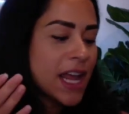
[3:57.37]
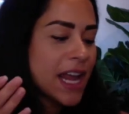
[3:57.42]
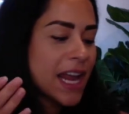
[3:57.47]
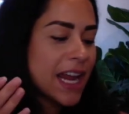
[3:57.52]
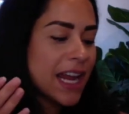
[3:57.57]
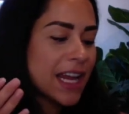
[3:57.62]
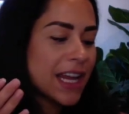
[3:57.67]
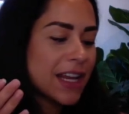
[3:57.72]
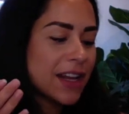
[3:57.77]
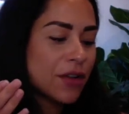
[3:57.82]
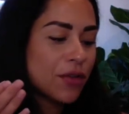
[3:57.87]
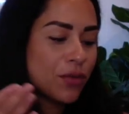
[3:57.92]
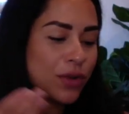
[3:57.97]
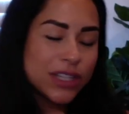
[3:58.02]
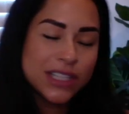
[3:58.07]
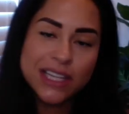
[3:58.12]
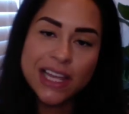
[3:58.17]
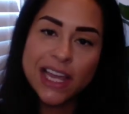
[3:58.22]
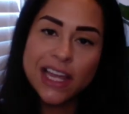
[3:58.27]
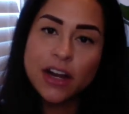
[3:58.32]
And we
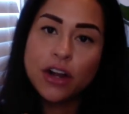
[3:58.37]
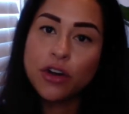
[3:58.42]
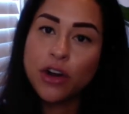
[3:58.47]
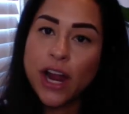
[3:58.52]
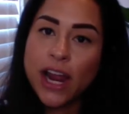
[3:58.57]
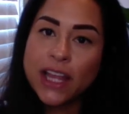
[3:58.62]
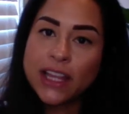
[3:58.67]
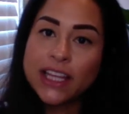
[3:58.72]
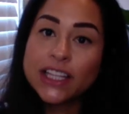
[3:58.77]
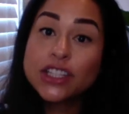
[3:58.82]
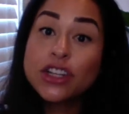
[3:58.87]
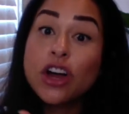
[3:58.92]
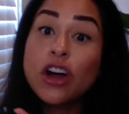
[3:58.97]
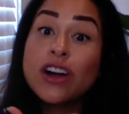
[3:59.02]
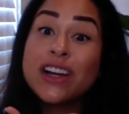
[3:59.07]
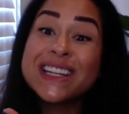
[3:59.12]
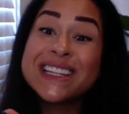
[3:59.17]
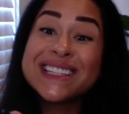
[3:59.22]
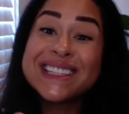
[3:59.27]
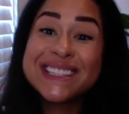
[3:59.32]
said, all right, let's
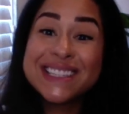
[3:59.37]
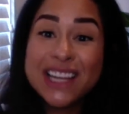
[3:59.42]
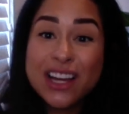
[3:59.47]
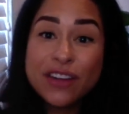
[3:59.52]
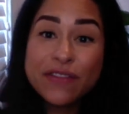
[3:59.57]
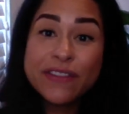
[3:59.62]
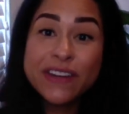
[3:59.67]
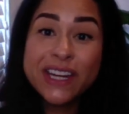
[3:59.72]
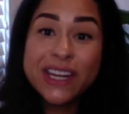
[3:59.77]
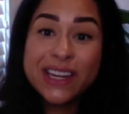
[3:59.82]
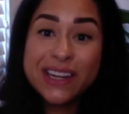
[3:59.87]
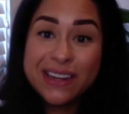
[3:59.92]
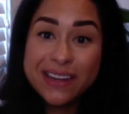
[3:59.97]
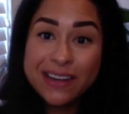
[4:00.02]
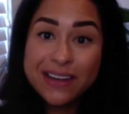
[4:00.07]
call it a selfie.